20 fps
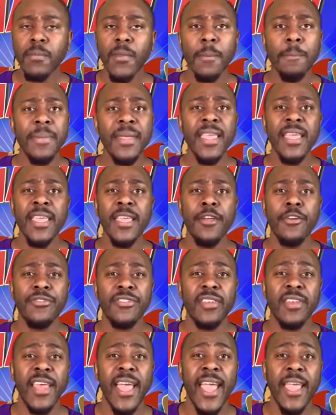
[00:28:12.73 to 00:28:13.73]
being here
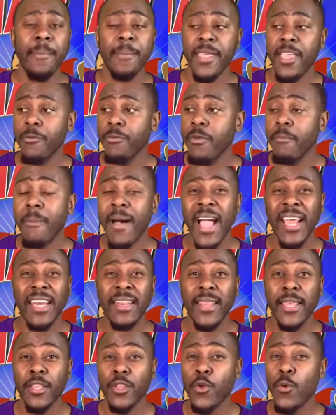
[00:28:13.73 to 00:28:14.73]
today, being reminded
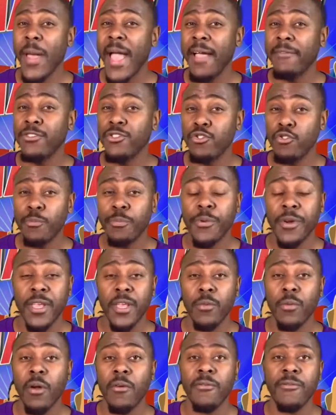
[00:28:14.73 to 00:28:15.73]
that you have
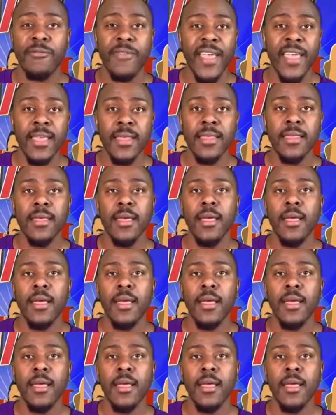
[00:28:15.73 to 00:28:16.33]
superhero faith,